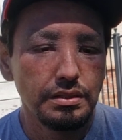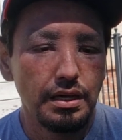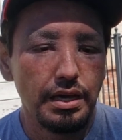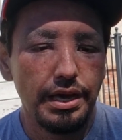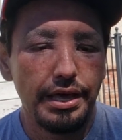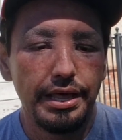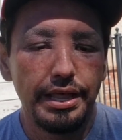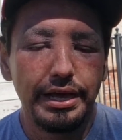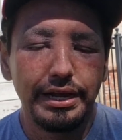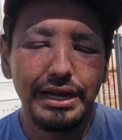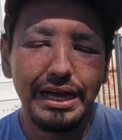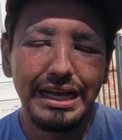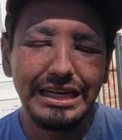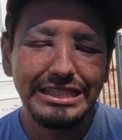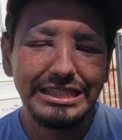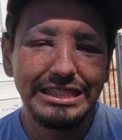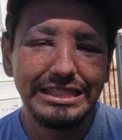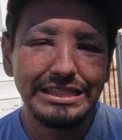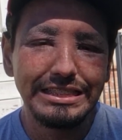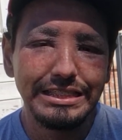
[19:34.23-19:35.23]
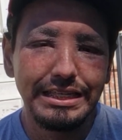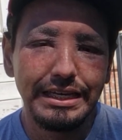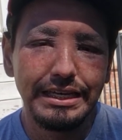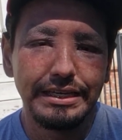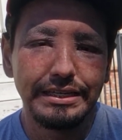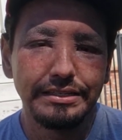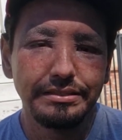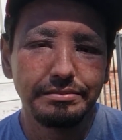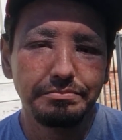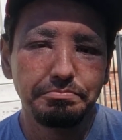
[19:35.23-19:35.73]
And like I actually
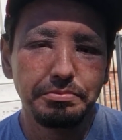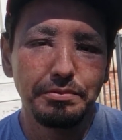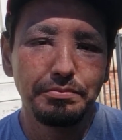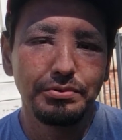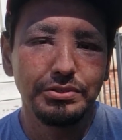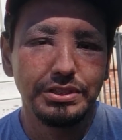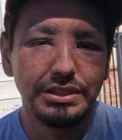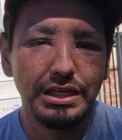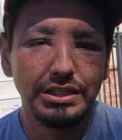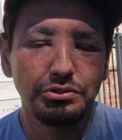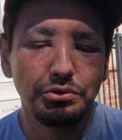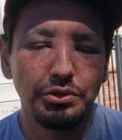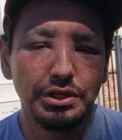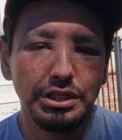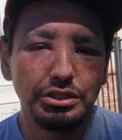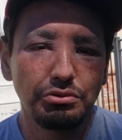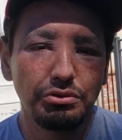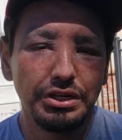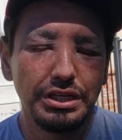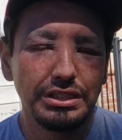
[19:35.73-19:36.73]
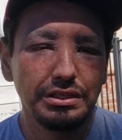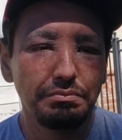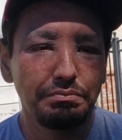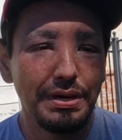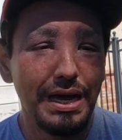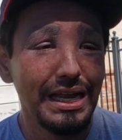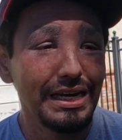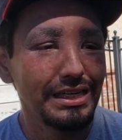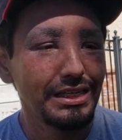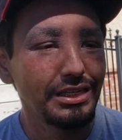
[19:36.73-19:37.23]
say, people say 2020 is a
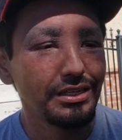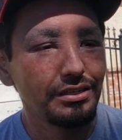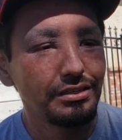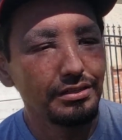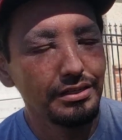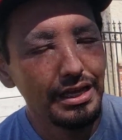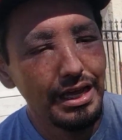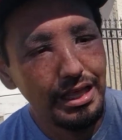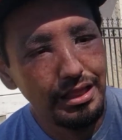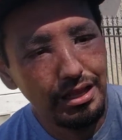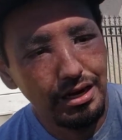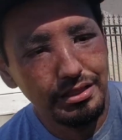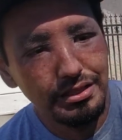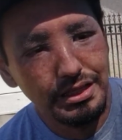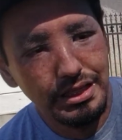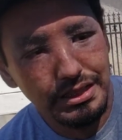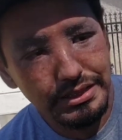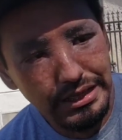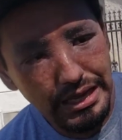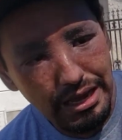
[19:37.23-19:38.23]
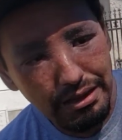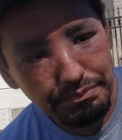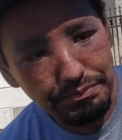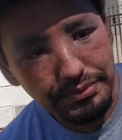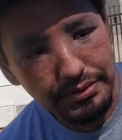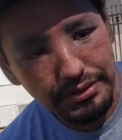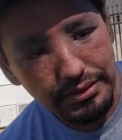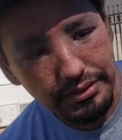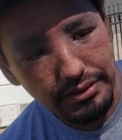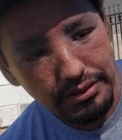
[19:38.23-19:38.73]
bad year. Yeah, a lot of things
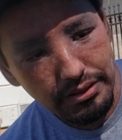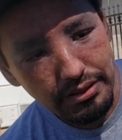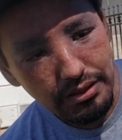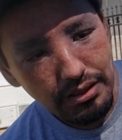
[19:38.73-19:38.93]
happen.